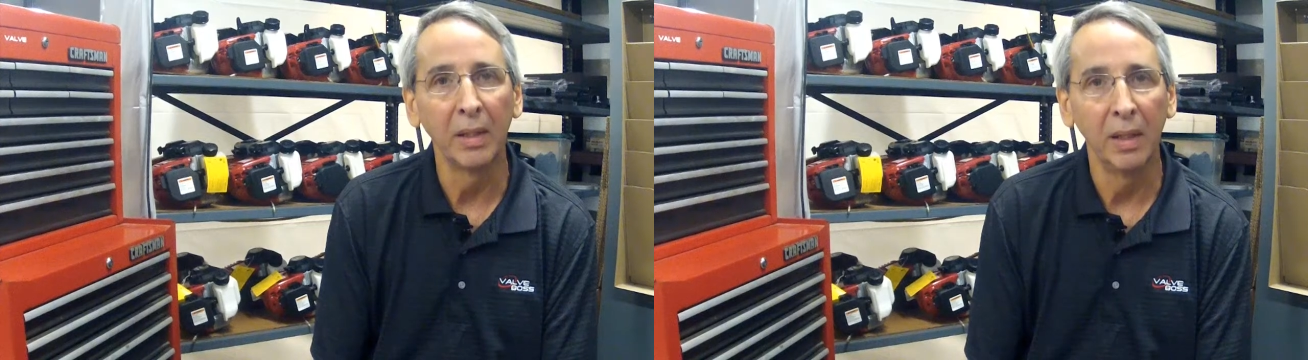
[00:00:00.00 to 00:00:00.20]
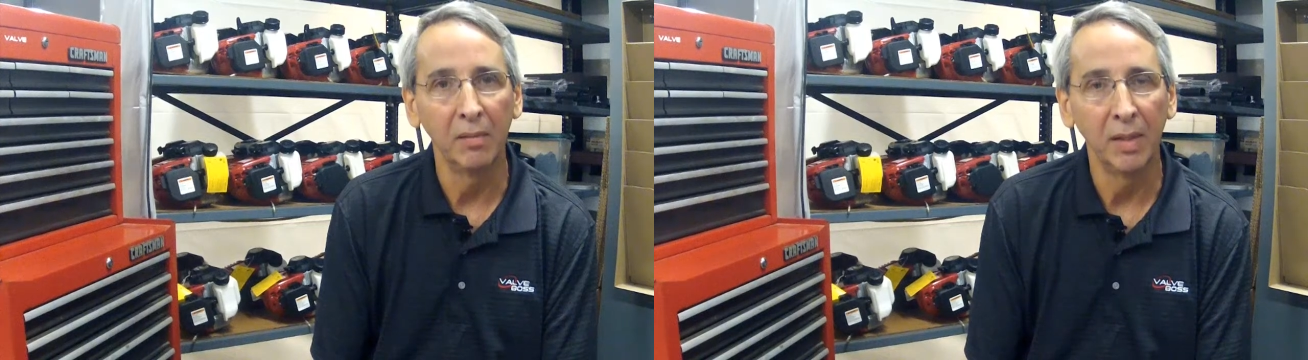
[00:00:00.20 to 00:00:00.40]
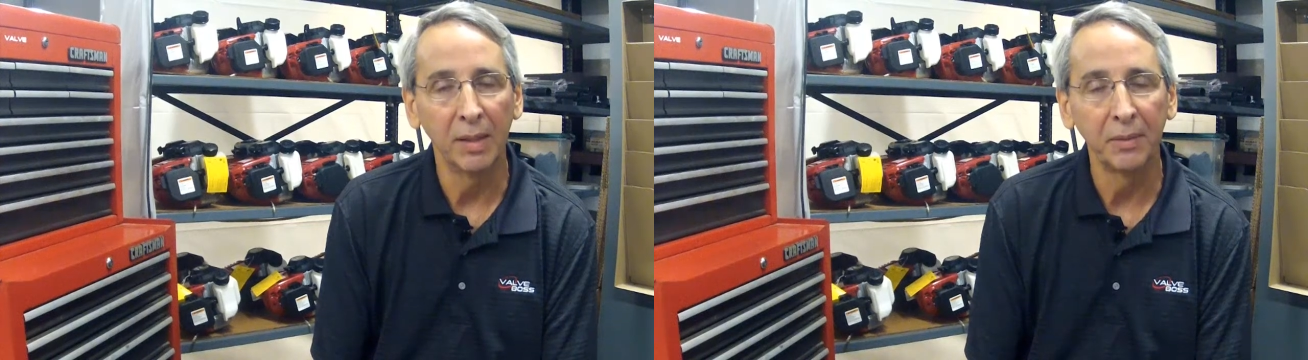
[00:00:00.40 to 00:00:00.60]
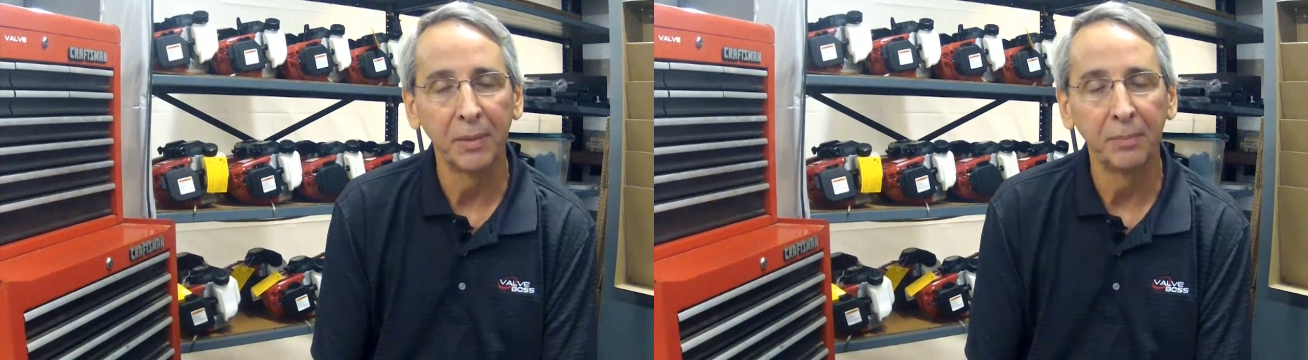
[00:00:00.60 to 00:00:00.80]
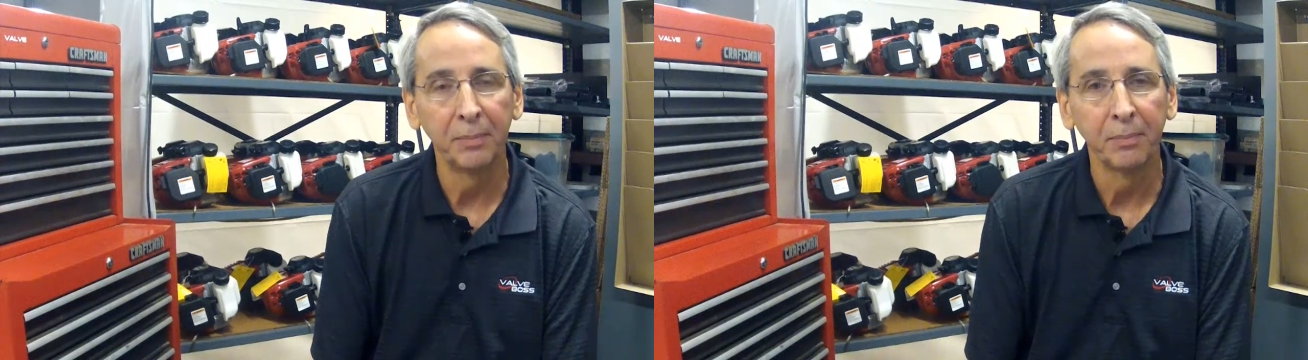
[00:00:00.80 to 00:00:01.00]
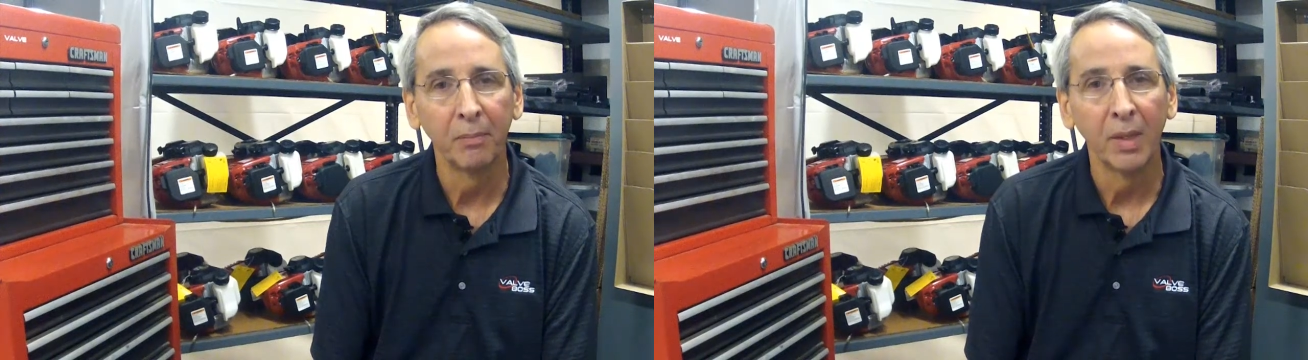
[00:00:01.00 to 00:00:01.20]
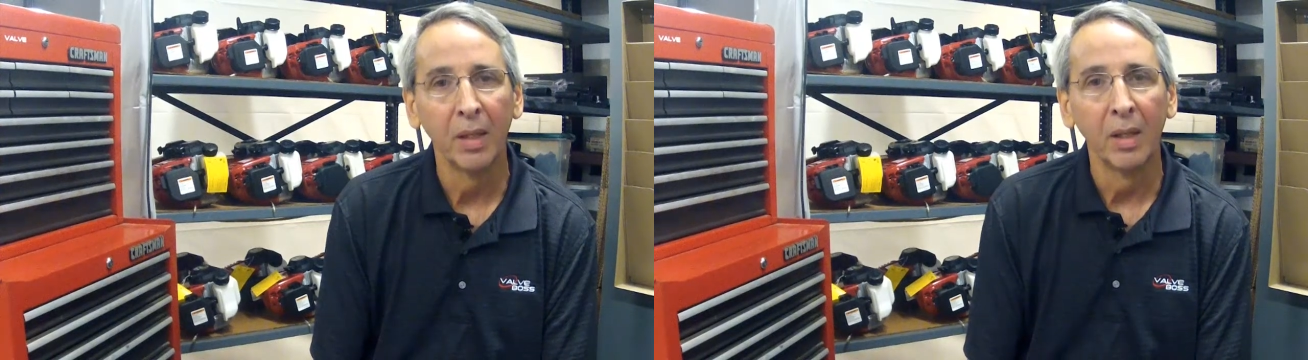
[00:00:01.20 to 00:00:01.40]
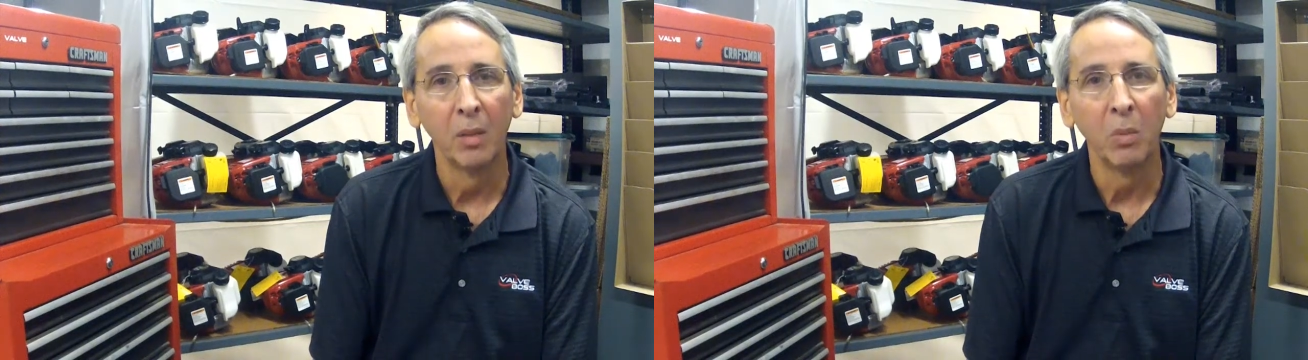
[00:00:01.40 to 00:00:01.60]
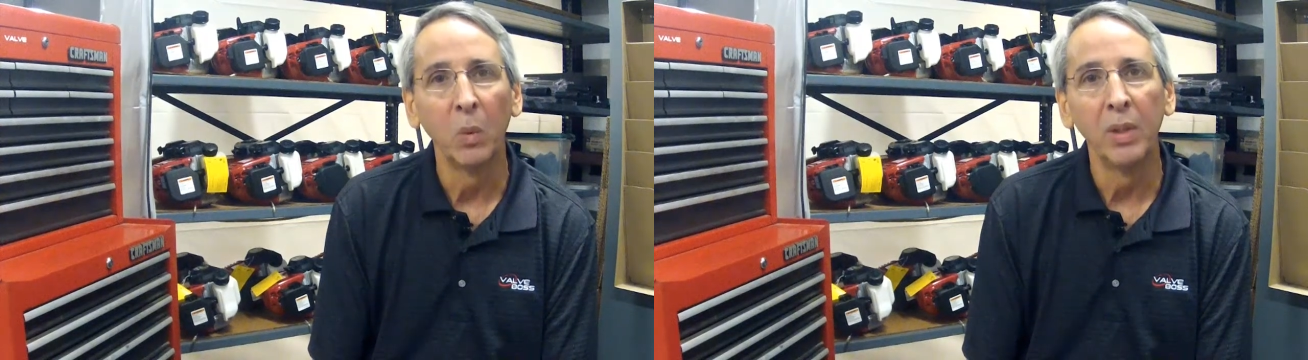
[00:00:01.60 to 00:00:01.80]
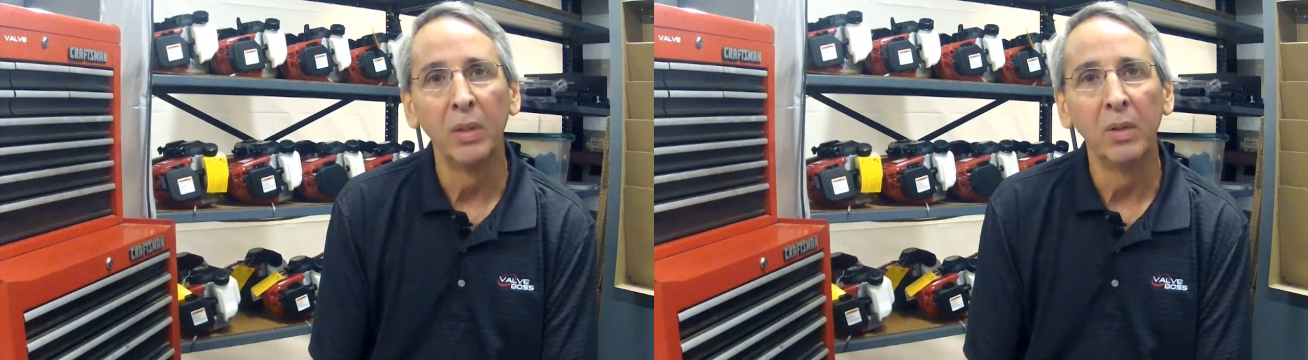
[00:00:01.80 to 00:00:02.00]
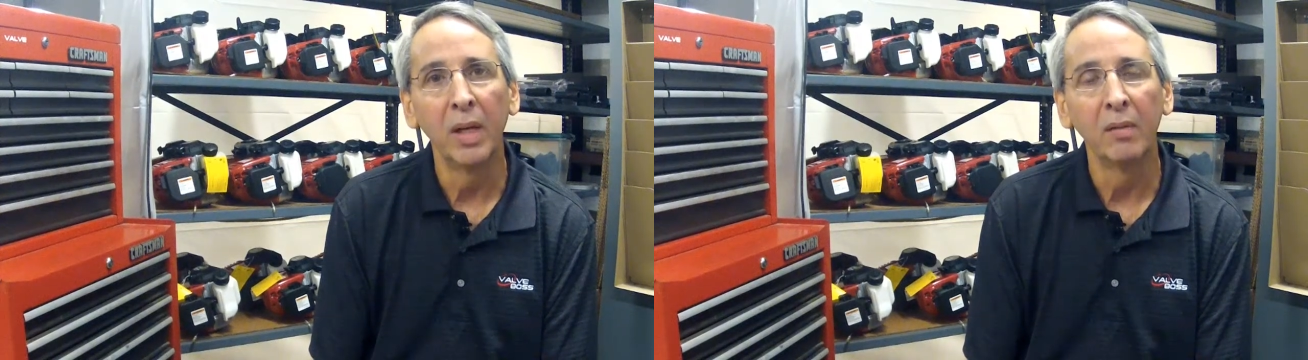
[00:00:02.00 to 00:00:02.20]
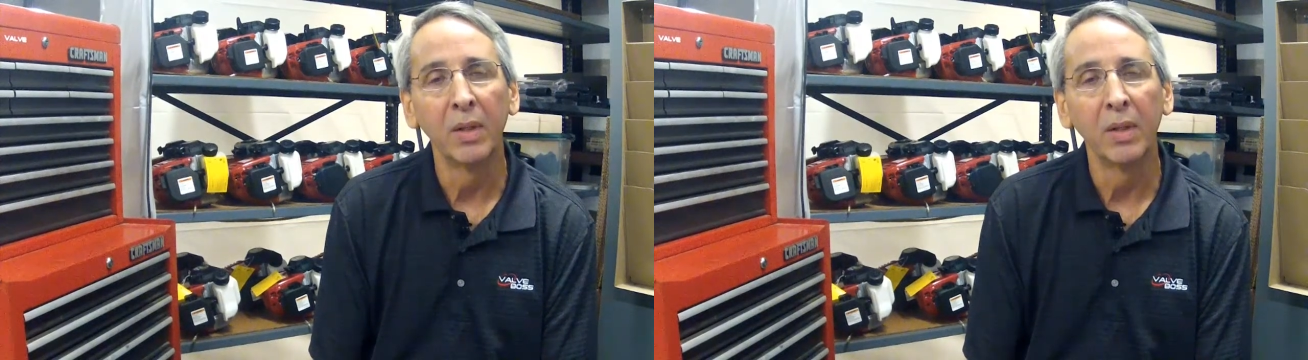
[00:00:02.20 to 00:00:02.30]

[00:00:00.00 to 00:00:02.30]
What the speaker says: gate valves. But we do have